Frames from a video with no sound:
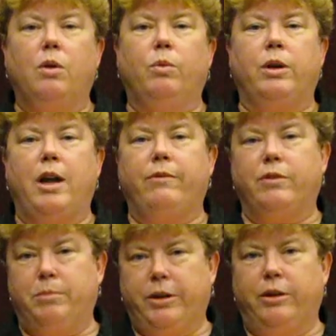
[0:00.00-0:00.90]
were not
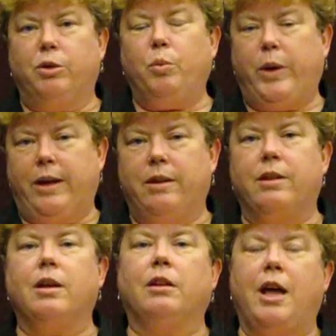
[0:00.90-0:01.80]
familiar
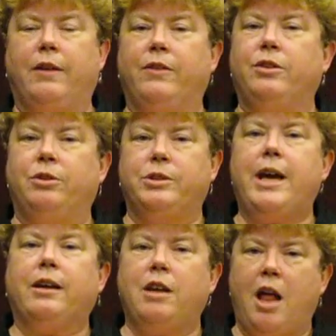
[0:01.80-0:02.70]
with a lot of the new
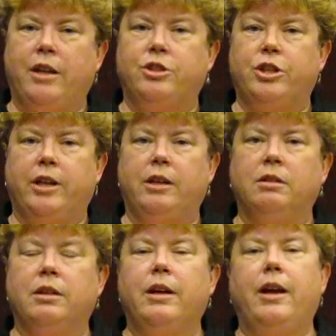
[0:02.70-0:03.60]
technology
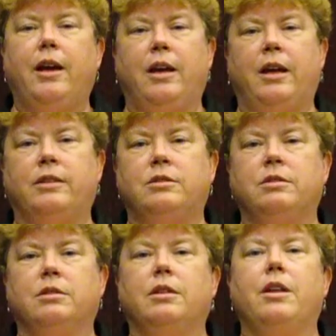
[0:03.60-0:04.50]
and
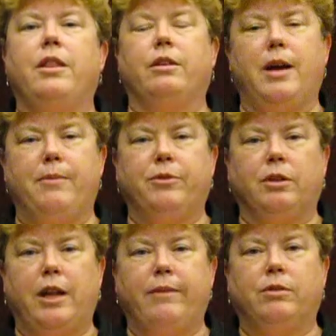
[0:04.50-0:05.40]
their comfort
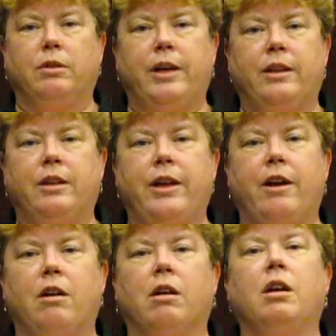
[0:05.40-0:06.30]
level and
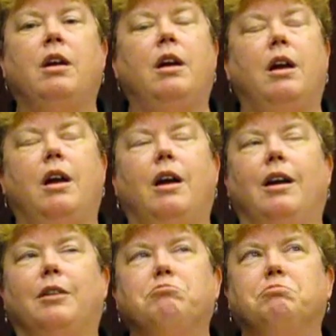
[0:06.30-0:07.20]
their
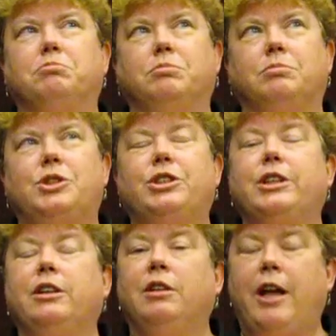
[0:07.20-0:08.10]

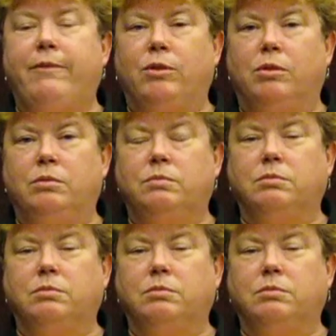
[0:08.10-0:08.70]
skill level